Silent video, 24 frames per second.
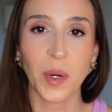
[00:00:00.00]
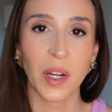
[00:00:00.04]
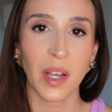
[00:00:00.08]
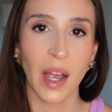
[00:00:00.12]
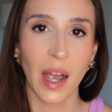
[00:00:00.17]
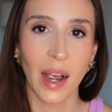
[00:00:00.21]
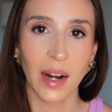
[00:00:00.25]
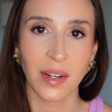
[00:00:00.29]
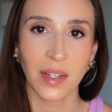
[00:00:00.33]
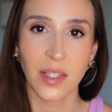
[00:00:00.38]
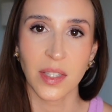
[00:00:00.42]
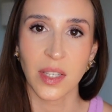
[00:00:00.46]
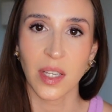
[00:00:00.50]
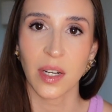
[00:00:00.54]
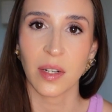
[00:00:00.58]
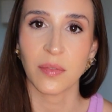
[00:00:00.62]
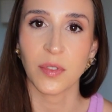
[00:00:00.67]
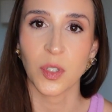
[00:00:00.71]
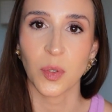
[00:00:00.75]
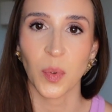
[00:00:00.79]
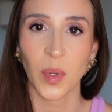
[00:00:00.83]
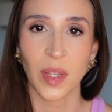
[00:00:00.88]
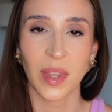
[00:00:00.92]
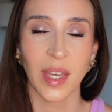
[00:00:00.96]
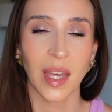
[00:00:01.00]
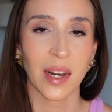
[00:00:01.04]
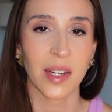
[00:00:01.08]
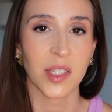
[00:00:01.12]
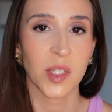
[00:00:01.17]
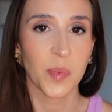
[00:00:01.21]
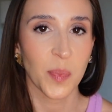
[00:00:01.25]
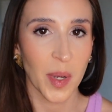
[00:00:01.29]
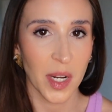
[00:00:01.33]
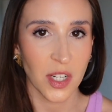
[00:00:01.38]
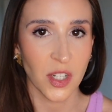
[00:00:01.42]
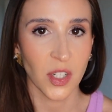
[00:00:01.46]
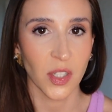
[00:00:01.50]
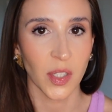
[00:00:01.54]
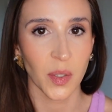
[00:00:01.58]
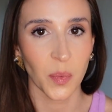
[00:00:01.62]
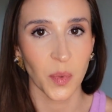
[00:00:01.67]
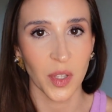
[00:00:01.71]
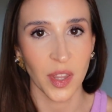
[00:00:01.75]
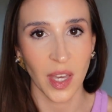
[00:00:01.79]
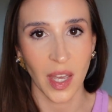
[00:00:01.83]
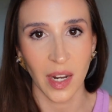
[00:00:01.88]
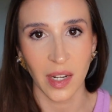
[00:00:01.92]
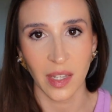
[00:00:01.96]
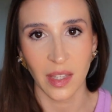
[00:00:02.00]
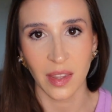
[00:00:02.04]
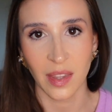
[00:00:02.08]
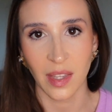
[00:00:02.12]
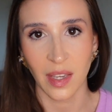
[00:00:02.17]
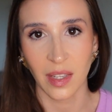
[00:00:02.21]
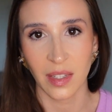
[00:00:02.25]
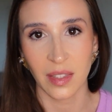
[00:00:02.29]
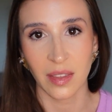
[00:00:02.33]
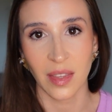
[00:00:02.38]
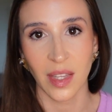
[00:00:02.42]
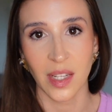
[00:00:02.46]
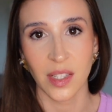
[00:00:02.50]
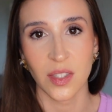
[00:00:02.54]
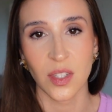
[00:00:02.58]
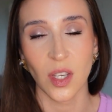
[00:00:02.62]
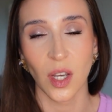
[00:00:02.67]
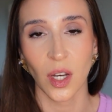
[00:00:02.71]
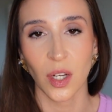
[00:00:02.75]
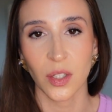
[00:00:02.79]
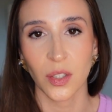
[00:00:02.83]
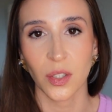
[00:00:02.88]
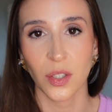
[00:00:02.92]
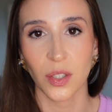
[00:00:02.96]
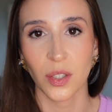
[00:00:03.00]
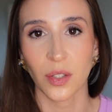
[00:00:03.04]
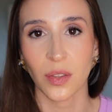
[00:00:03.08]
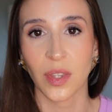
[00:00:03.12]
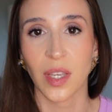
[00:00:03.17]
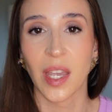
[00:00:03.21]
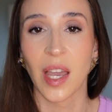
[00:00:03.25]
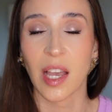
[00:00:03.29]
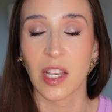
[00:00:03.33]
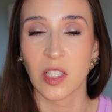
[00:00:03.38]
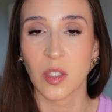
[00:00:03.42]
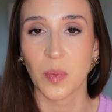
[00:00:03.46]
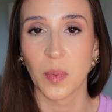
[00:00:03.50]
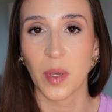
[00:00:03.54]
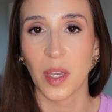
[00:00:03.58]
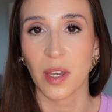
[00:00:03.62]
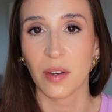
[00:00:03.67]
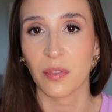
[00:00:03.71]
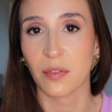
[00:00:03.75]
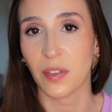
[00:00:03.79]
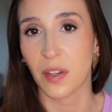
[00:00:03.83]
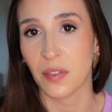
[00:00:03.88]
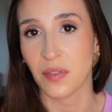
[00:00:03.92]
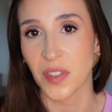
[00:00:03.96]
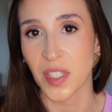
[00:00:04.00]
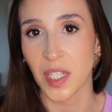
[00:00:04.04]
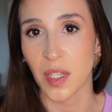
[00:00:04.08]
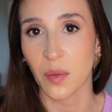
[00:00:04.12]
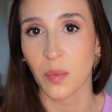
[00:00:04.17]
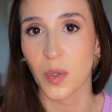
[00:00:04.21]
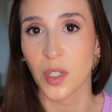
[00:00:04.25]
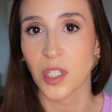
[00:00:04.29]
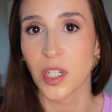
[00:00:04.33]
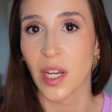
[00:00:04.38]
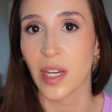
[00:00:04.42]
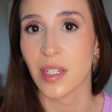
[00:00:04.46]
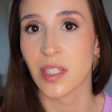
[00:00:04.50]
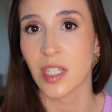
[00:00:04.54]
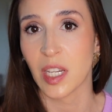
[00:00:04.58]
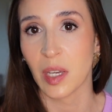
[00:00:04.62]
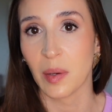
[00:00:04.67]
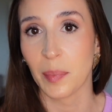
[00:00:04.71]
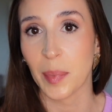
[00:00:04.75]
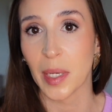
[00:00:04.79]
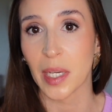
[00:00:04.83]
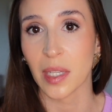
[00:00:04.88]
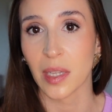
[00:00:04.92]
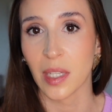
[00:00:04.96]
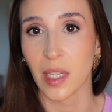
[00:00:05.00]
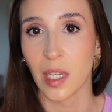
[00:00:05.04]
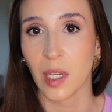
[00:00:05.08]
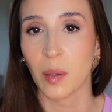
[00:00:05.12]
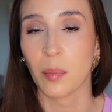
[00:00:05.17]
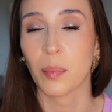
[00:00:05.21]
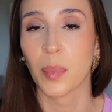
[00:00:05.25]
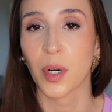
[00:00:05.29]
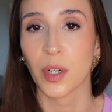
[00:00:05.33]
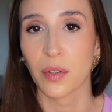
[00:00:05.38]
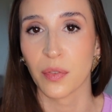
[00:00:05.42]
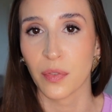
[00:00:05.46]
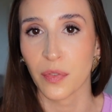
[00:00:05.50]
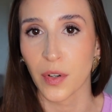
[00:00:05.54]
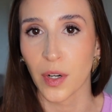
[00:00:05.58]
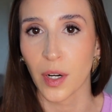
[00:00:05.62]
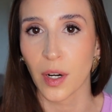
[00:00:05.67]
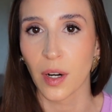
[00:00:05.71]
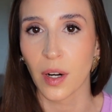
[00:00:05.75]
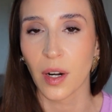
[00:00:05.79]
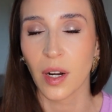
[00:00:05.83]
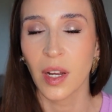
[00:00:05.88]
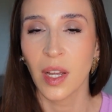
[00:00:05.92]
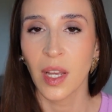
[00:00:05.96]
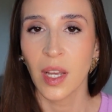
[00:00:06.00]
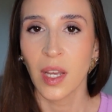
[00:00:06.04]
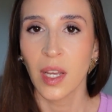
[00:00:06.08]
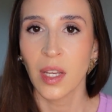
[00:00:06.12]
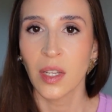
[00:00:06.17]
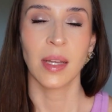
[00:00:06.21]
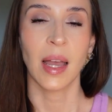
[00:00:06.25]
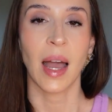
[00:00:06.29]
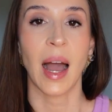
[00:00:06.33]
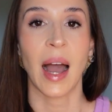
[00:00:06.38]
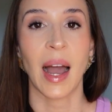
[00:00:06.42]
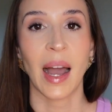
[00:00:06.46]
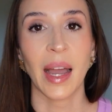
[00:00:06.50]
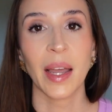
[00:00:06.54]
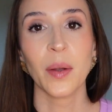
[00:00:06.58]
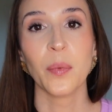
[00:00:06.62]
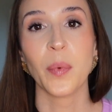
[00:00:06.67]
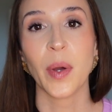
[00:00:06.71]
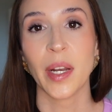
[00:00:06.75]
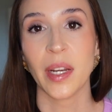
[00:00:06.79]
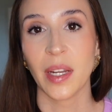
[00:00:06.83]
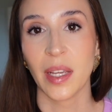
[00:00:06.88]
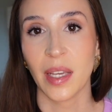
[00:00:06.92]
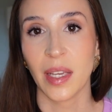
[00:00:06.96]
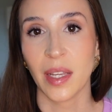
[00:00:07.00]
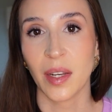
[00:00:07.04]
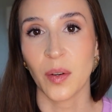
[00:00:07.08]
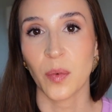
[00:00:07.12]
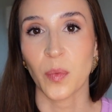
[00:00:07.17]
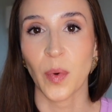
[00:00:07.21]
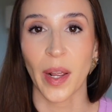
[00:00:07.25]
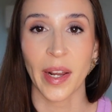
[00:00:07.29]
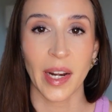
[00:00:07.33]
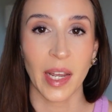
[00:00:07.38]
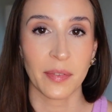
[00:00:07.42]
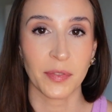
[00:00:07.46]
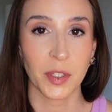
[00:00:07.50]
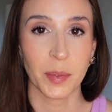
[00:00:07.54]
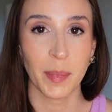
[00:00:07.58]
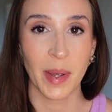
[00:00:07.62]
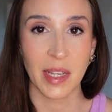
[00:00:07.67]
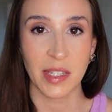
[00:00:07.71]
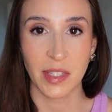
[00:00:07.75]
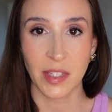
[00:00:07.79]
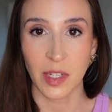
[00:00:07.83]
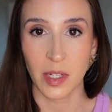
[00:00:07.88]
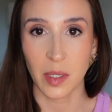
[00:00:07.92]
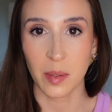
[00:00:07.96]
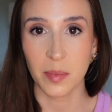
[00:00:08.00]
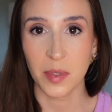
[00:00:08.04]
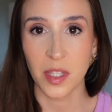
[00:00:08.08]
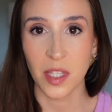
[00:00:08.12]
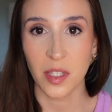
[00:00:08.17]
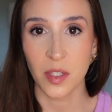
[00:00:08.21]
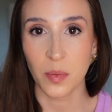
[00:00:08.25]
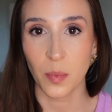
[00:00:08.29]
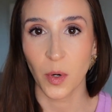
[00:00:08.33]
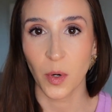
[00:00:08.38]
cognizant of doing that, especially with anything that's under the SPF 50, which I typically prefer. I went in right after my serums this